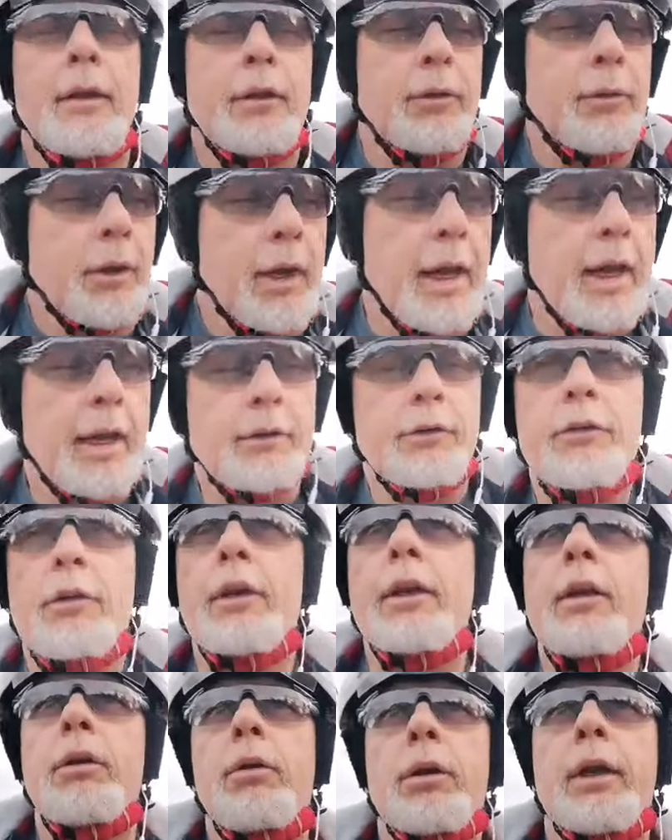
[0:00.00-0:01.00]
You are
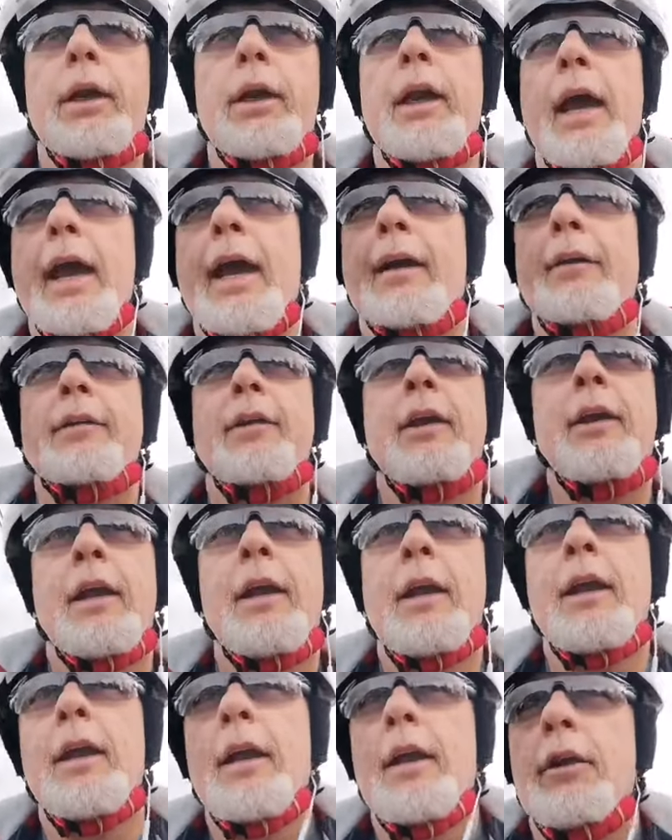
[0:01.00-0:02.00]
actually looking at,
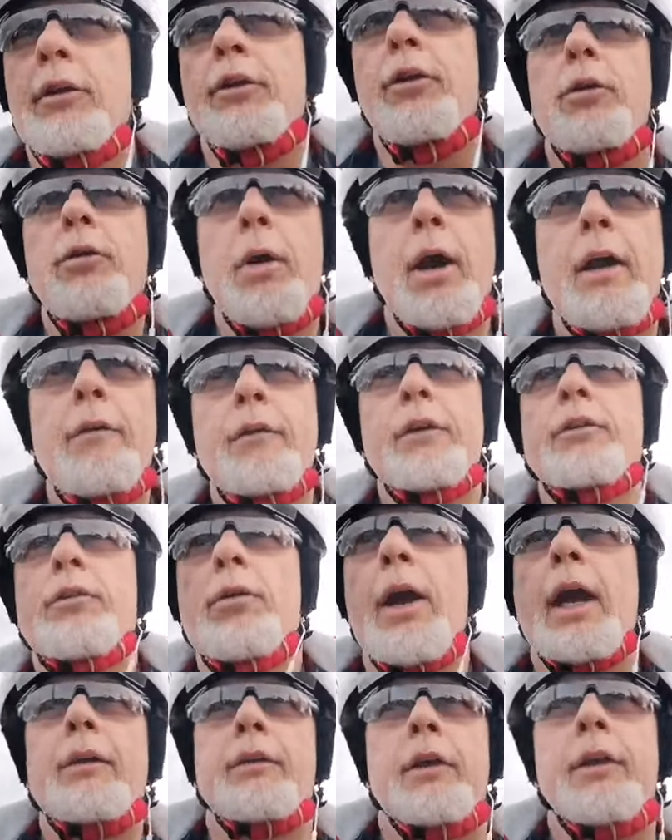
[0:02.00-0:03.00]
you have
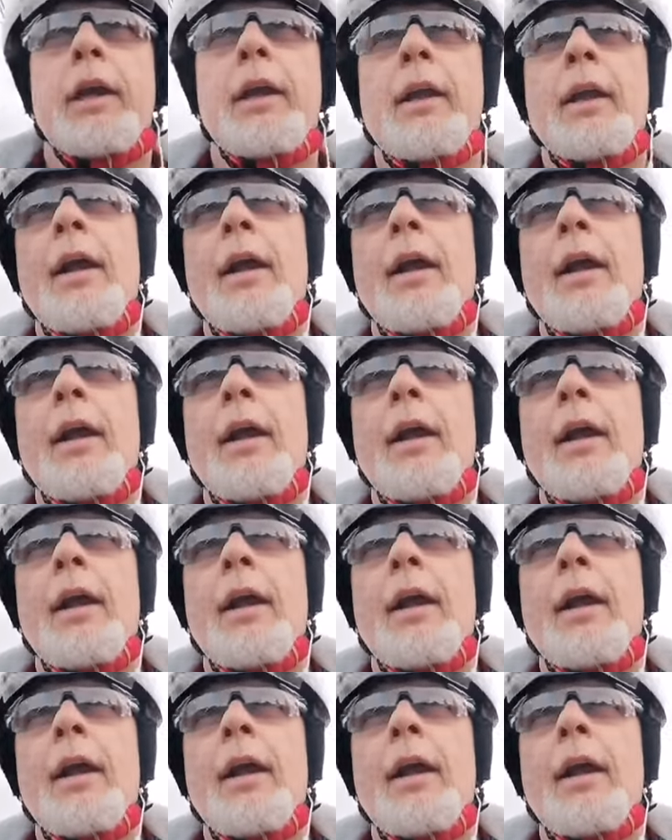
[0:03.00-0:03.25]
attracted